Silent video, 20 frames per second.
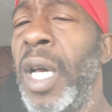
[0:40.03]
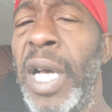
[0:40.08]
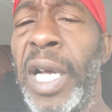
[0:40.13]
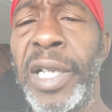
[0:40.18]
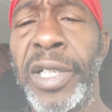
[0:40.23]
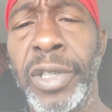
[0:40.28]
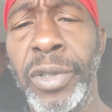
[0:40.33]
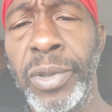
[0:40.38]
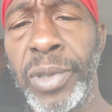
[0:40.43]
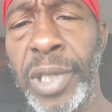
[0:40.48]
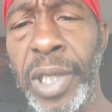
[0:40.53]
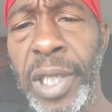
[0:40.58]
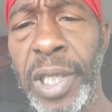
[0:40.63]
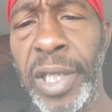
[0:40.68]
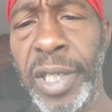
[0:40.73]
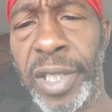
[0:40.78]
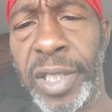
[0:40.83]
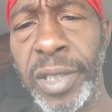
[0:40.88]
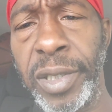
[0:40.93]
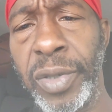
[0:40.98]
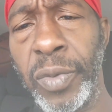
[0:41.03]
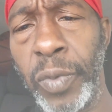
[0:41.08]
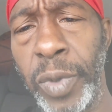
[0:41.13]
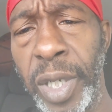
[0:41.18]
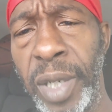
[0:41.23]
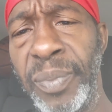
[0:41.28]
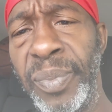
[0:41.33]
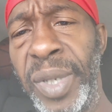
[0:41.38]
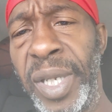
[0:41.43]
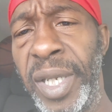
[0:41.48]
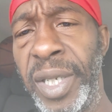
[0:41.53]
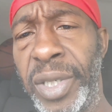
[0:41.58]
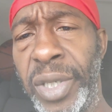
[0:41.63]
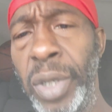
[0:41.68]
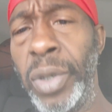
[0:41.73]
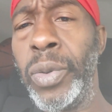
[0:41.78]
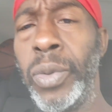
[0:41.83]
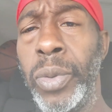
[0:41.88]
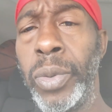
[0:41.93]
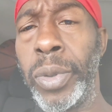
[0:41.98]
I usually listen to what I'm being
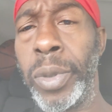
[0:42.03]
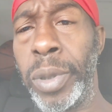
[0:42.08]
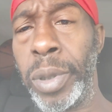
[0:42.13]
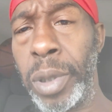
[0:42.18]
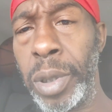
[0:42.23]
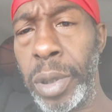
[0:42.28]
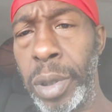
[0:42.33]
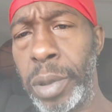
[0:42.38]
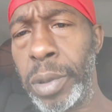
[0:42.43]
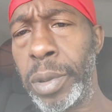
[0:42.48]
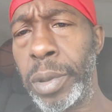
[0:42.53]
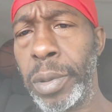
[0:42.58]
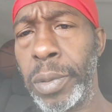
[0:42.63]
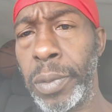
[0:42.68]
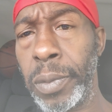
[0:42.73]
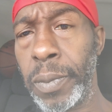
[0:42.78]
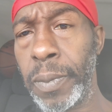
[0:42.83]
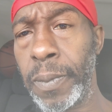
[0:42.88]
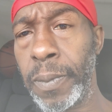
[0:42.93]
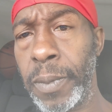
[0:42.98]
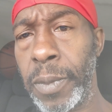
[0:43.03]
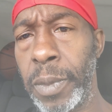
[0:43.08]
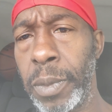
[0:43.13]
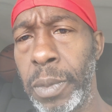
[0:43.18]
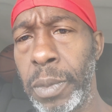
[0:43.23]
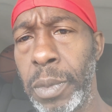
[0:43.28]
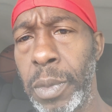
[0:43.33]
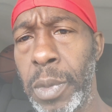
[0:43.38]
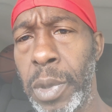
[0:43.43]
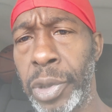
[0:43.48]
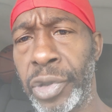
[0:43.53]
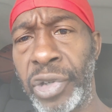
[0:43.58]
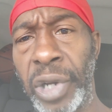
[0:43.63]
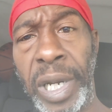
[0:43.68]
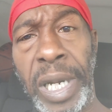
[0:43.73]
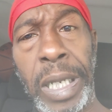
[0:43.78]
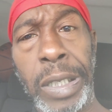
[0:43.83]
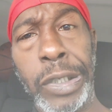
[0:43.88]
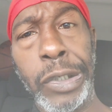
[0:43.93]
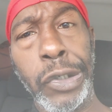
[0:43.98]
told.
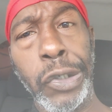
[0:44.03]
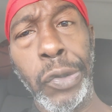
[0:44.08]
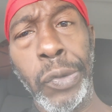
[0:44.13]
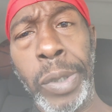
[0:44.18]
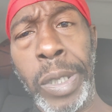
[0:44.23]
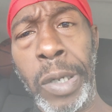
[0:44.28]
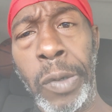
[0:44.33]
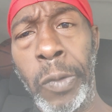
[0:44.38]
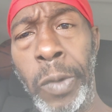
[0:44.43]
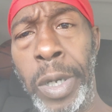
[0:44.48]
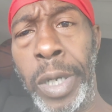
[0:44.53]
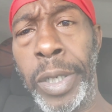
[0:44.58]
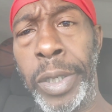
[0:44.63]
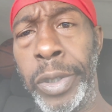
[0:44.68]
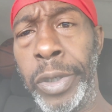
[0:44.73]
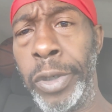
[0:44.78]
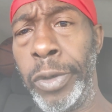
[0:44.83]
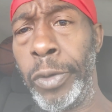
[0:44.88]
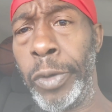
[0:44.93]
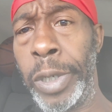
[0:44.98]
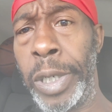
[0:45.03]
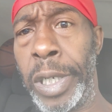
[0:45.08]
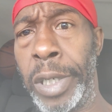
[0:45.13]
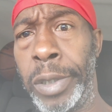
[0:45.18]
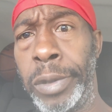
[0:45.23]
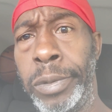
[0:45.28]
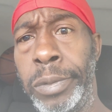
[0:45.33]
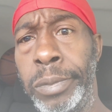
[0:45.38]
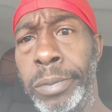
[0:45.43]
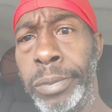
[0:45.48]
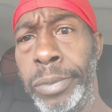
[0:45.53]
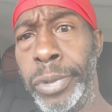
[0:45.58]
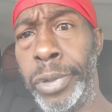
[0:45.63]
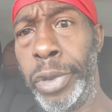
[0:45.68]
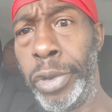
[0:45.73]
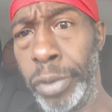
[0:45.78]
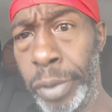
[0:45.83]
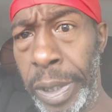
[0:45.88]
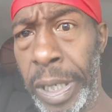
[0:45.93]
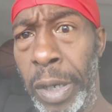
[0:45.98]
Try not to do what I want to do. When I
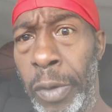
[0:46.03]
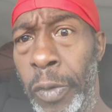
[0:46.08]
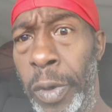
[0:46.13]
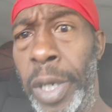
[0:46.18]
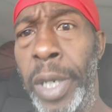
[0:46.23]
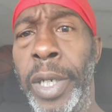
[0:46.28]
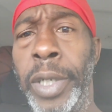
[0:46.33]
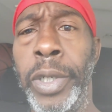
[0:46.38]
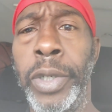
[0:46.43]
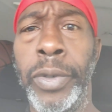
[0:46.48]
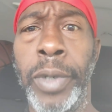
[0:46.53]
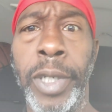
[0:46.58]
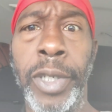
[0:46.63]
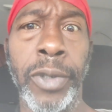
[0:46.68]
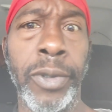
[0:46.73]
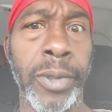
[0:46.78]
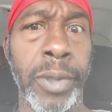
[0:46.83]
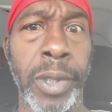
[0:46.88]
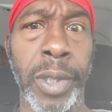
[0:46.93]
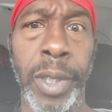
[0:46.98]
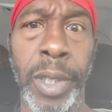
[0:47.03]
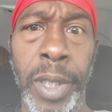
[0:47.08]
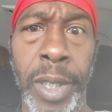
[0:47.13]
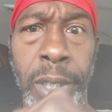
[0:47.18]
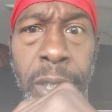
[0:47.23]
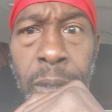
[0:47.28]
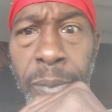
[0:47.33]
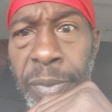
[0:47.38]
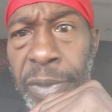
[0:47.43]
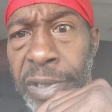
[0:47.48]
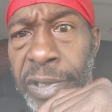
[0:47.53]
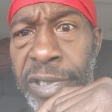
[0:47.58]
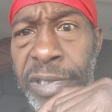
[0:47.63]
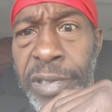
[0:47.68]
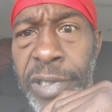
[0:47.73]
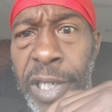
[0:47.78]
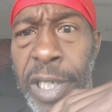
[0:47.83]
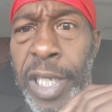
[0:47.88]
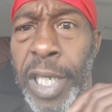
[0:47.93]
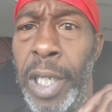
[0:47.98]
do what I want to do, I usually end up in
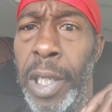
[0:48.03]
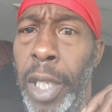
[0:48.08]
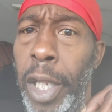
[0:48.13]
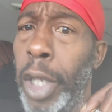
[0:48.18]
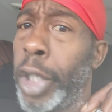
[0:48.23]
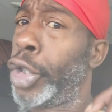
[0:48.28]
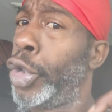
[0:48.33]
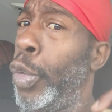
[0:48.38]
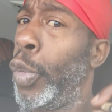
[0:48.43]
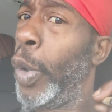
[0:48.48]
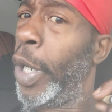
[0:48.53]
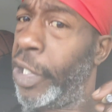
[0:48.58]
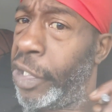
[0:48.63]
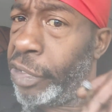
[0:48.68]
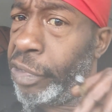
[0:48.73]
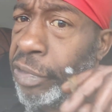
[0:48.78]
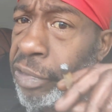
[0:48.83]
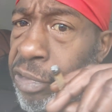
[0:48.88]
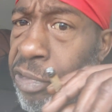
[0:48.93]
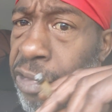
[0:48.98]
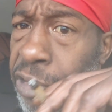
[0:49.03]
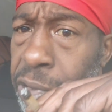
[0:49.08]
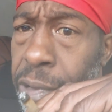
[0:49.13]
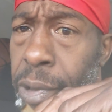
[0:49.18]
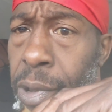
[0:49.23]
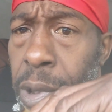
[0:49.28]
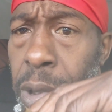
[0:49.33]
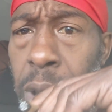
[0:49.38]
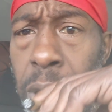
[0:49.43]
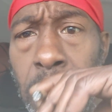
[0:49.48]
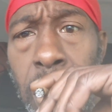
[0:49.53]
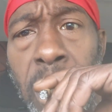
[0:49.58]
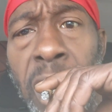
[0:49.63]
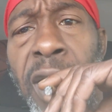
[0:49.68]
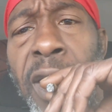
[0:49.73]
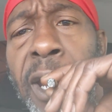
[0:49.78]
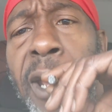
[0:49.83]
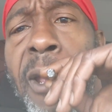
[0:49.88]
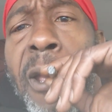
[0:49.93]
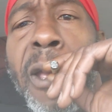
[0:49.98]
sticky situations.
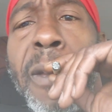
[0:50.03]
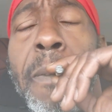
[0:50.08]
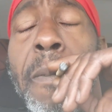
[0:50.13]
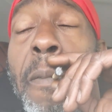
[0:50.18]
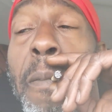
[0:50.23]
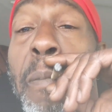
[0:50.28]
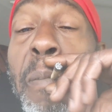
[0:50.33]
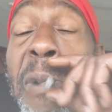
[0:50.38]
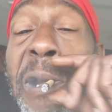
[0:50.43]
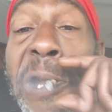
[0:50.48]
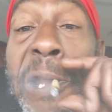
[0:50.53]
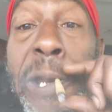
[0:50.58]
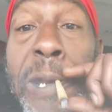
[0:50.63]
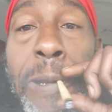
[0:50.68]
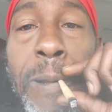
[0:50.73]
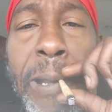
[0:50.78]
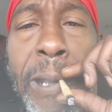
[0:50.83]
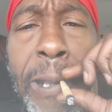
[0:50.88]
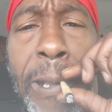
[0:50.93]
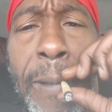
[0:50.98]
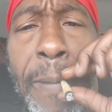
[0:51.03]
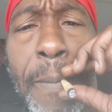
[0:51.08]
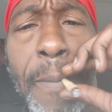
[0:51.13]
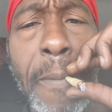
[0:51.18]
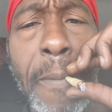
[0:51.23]
But anyway,